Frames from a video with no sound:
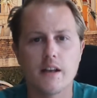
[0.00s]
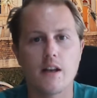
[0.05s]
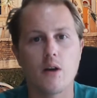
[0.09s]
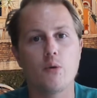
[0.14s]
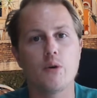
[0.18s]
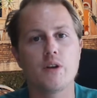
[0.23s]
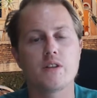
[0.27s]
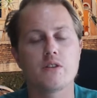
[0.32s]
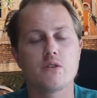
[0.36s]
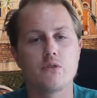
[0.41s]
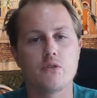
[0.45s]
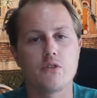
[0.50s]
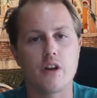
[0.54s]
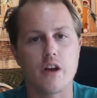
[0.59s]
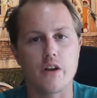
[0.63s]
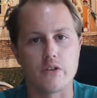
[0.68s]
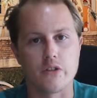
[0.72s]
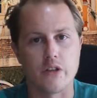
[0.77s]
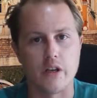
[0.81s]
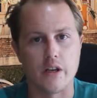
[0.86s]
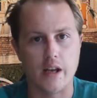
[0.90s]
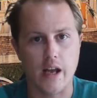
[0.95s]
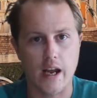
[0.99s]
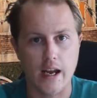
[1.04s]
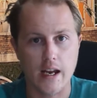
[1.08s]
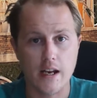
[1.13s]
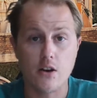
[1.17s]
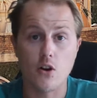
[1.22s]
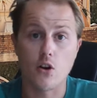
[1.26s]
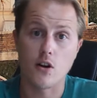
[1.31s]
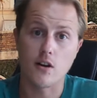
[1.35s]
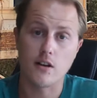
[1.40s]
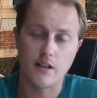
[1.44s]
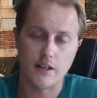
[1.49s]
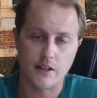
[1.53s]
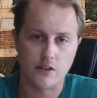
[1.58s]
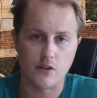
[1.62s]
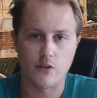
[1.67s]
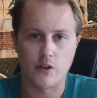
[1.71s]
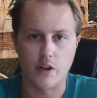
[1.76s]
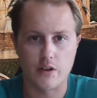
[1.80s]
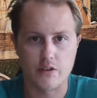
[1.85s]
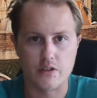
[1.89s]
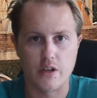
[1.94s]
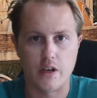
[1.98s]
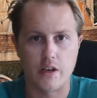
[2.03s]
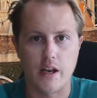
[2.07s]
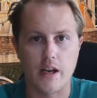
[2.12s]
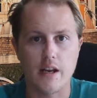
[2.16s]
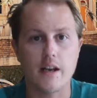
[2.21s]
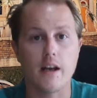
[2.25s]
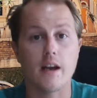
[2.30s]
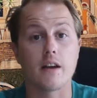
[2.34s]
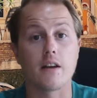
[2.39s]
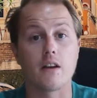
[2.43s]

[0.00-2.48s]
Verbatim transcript: Now in 2008, early 2008,